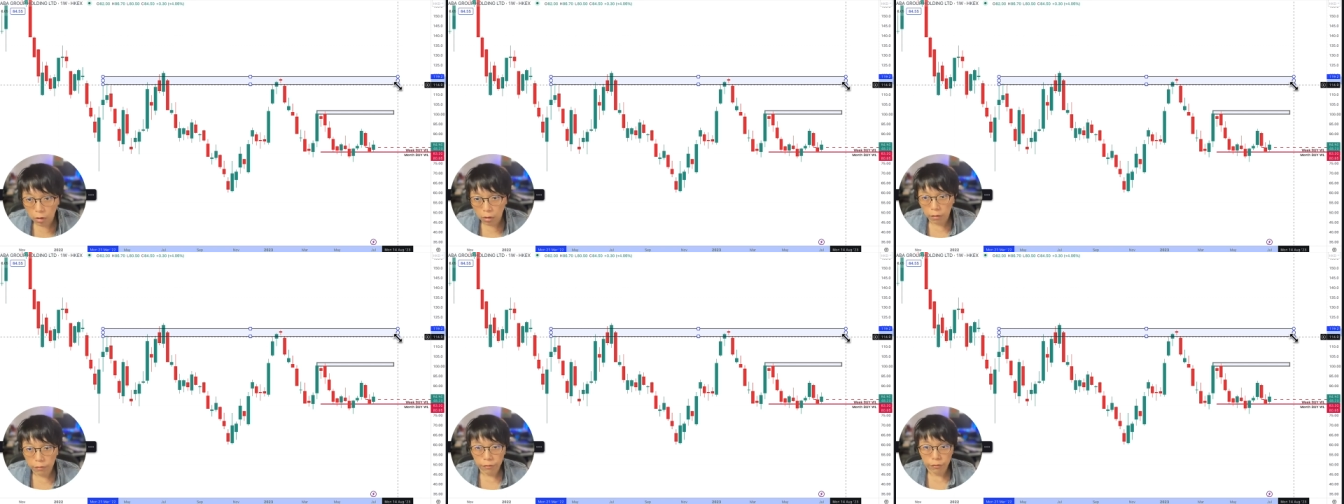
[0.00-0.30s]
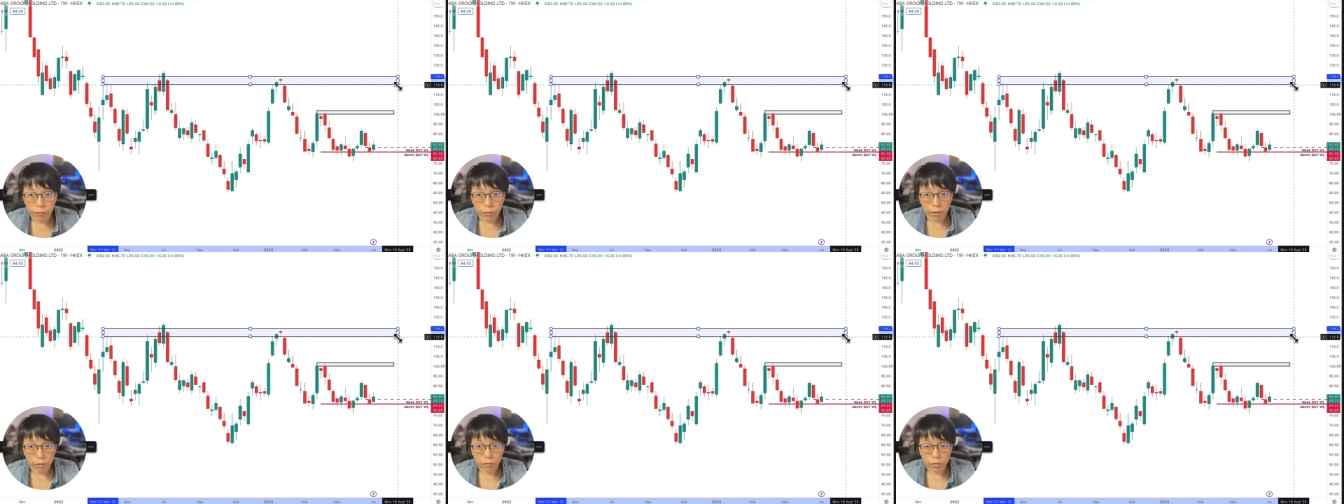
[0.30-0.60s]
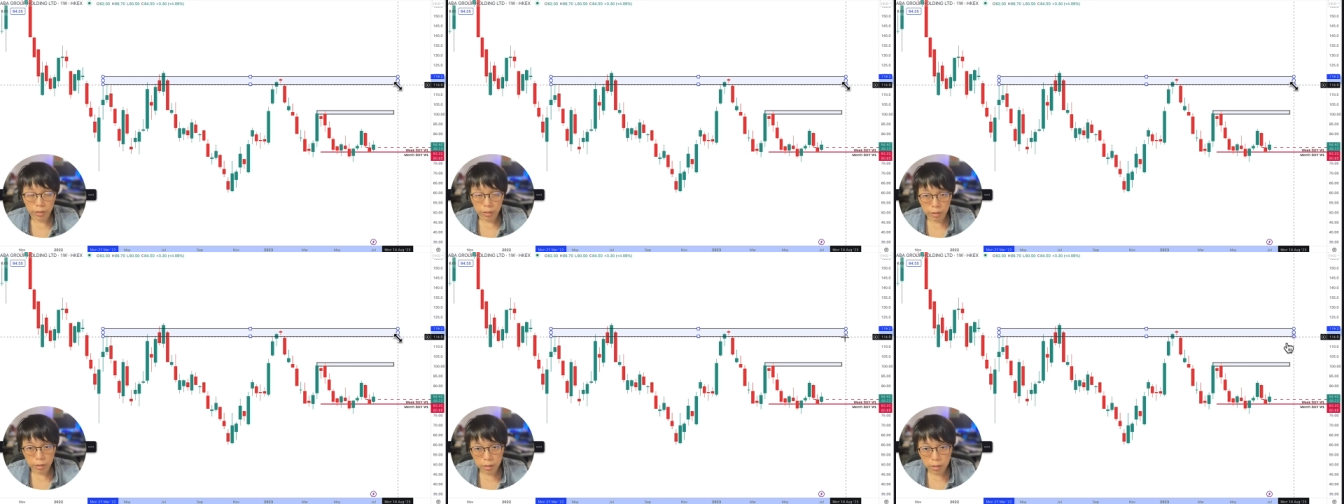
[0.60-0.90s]
of for
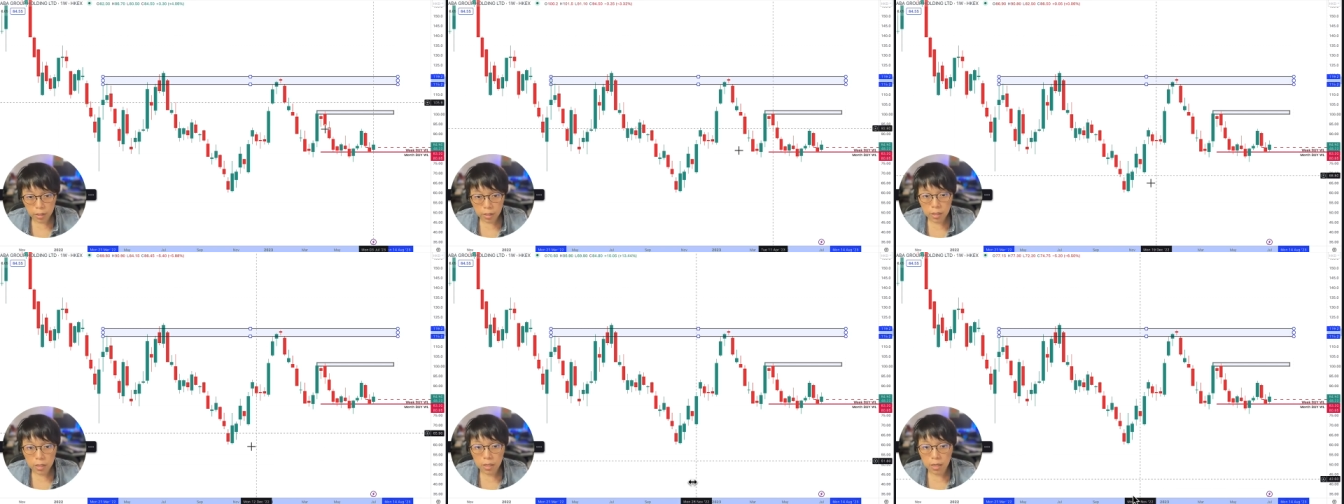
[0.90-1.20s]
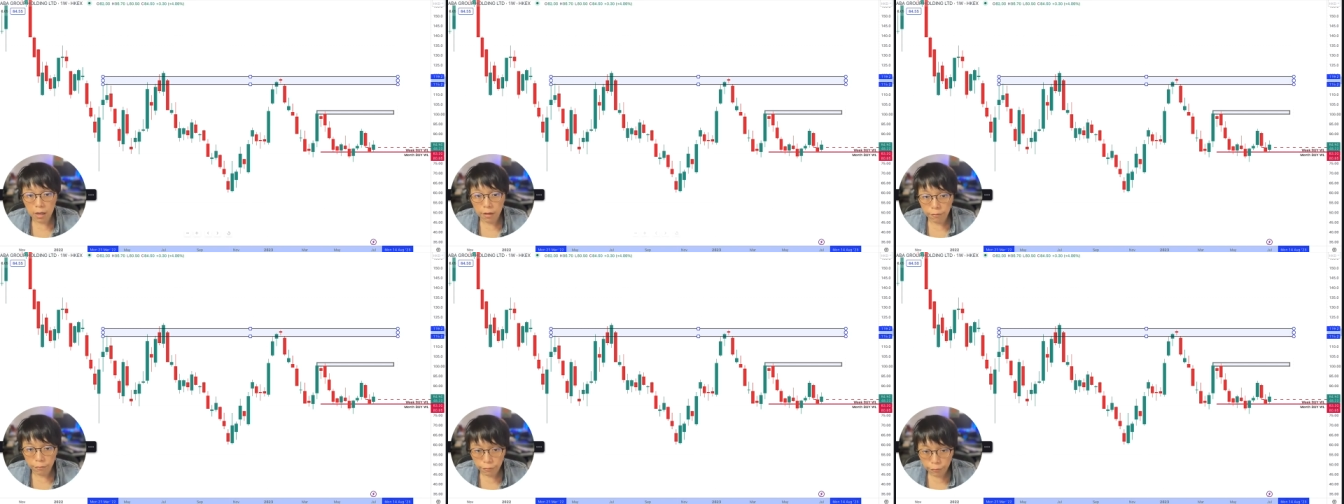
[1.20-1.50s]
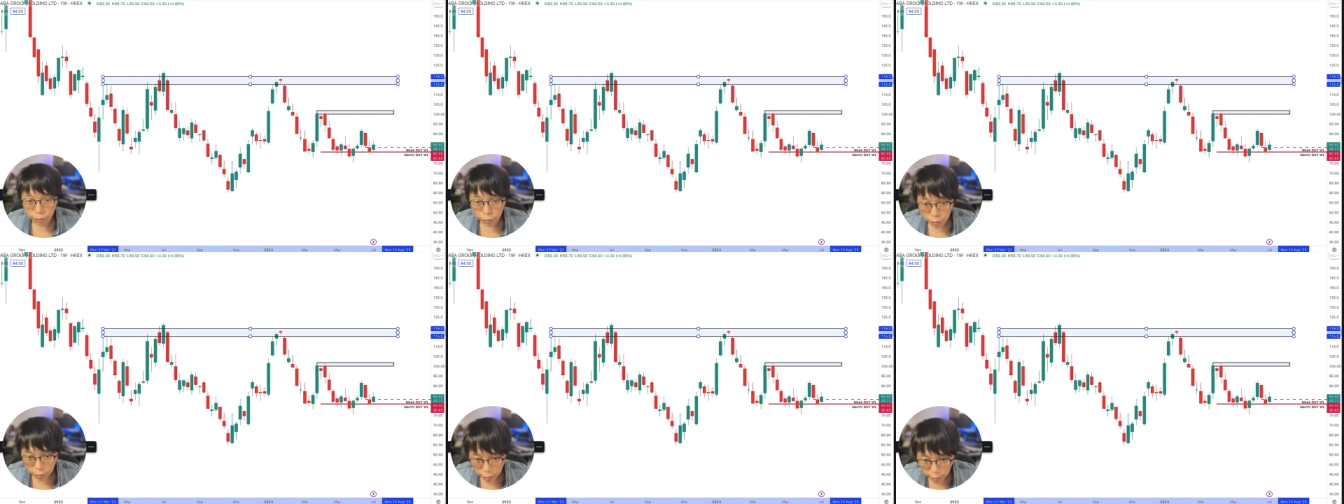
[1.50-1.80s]
resistance and
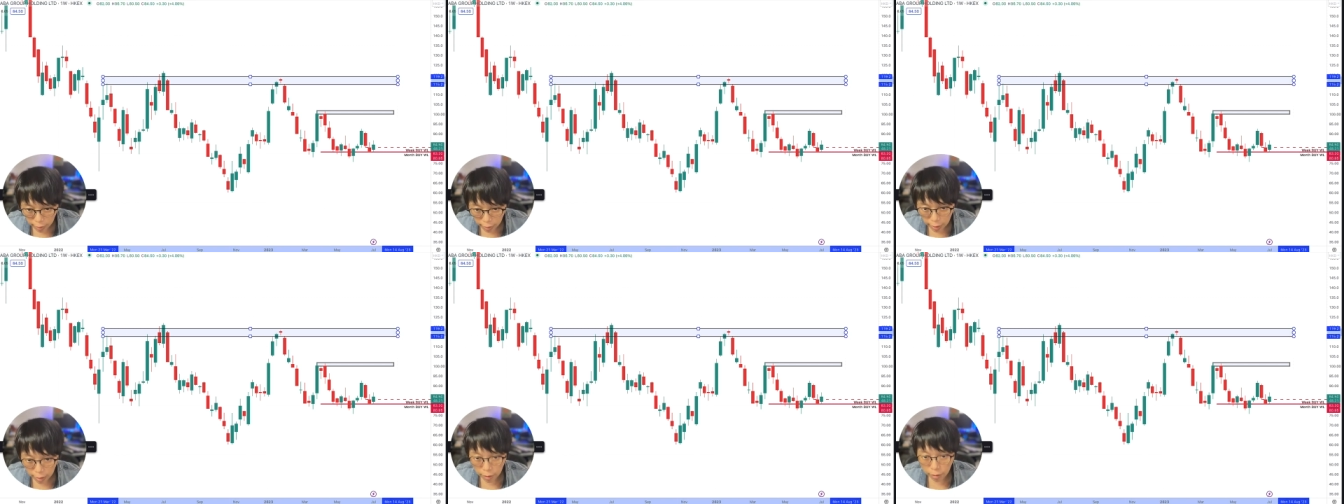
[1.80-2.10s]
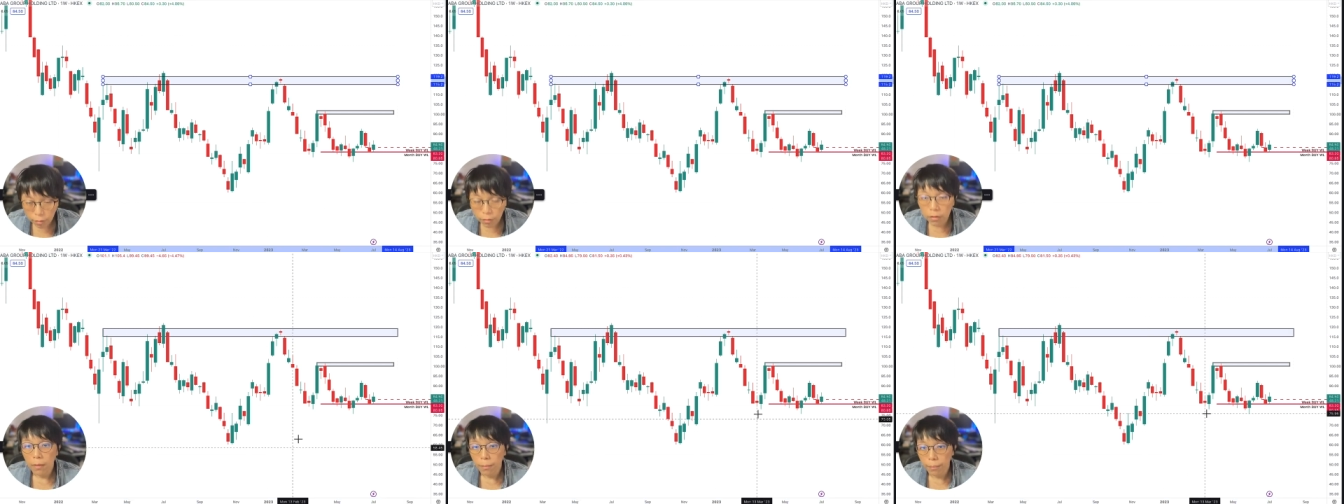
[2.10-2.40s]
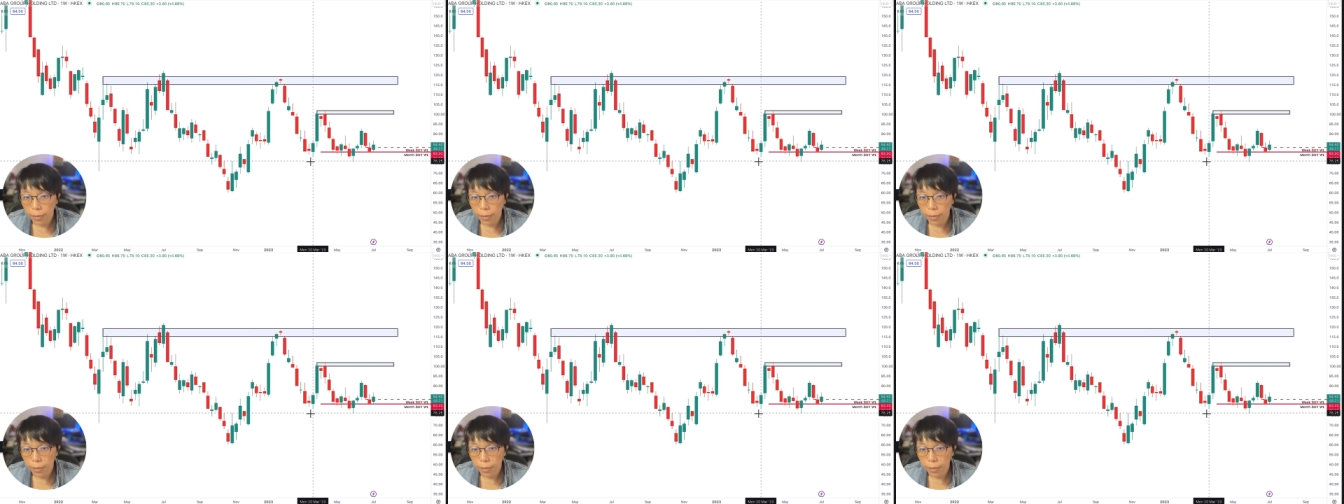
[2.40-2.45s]
for now,